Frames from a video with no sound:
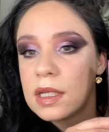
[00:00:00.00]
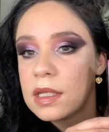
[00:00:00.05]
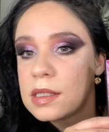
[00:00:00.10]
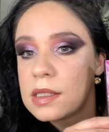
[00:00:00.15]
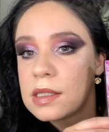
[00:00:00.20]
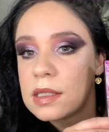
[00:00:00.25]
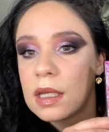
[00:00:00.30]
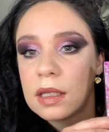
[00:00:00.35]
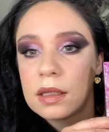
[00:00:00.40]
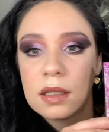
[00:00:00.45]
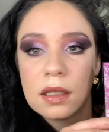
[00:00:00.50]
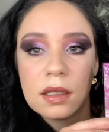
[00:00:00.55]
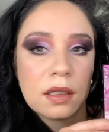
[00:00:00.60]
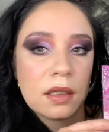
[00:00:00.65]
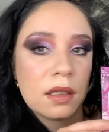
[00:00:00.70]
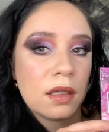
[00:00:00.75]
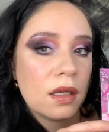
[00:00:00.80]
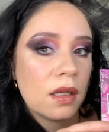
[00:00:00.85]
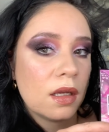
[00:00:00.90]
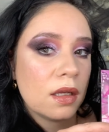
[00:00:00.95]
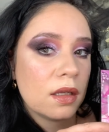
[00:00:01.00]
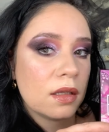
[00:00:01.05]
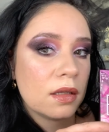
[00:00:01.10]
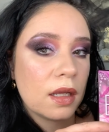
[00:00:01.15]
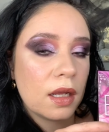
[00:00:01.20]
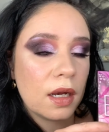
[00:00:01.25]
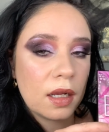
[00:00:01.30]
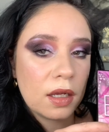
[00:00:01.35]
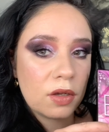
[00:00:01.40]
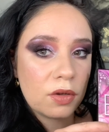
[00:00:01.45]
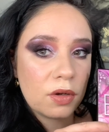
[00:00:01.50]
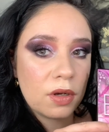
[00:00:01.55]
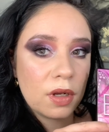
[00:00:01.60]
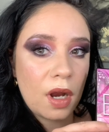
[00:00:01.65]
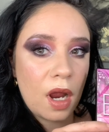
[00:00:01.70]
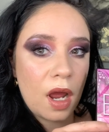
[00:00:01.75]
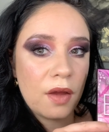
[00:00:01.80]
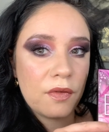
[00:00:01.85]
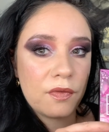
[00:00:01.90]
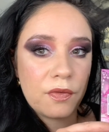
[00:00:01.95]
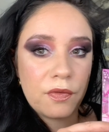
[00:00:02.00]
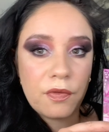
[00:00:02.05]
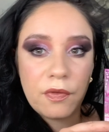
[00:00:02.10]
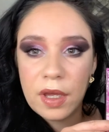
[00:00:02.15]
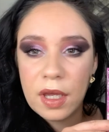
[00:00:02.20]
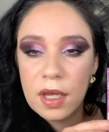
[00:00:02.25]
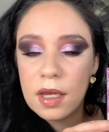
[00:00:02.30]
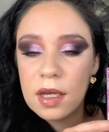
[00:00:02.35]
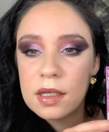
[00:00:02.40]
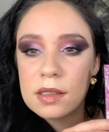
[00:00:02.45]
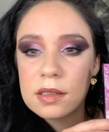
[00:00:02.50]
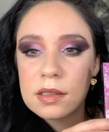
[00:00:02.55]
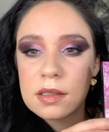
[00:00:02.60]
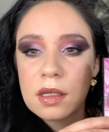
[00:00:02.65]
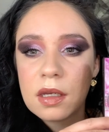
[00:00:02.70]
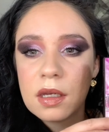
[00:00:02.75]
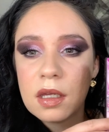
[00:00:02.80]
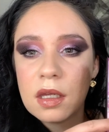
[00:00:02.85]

It's nothing that I couldn't have fixed.